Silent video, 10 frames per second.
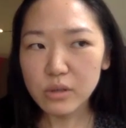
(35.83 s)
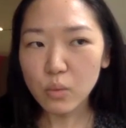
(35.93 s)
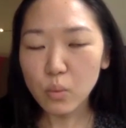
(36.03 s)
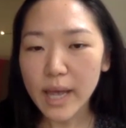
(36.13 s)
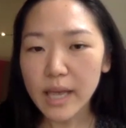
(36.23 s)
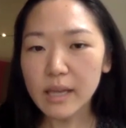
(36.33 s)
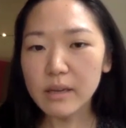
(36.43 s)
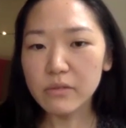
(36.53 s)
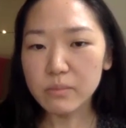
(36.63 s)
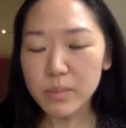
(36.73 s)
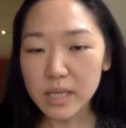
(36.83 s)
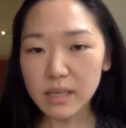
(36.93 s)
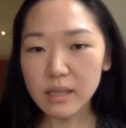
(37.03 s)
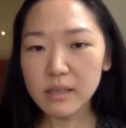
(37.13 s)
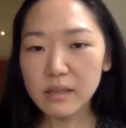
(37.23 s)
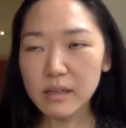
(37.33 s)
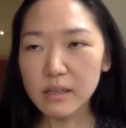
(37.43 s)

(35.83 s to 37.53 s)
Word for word: way of being.